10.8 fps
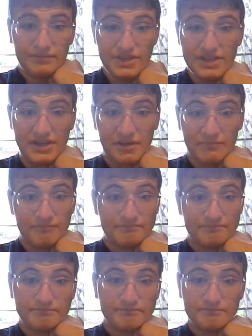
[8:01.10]
You know,
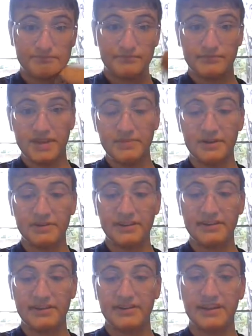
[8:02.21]
people on
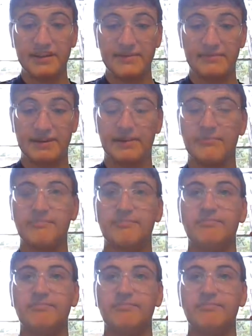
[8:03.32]
the internet can be weird.